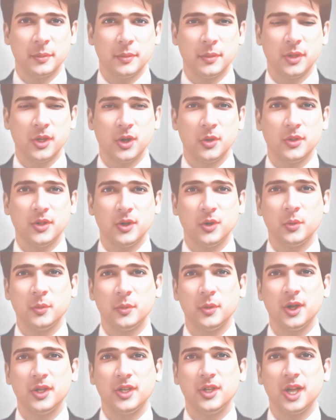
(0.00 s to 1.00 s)
But those who
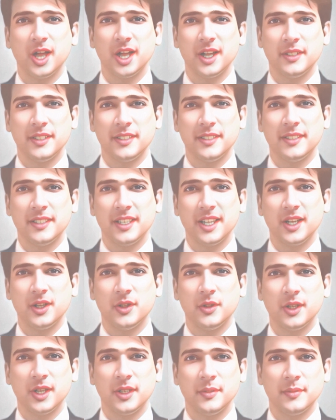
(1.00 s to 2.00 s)
appreciate the
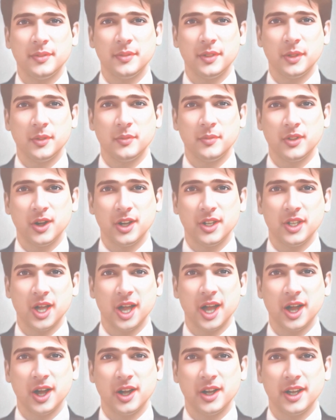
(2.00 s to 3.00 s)
scenery, the fresh
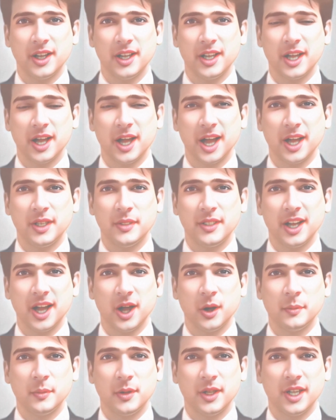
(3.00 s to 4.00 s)
air, and the
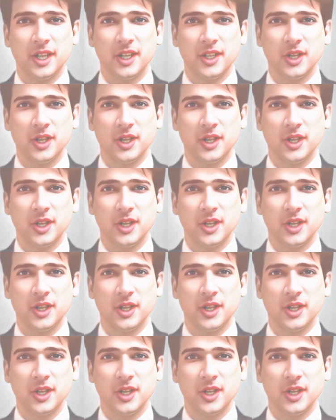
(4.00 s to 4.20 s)
company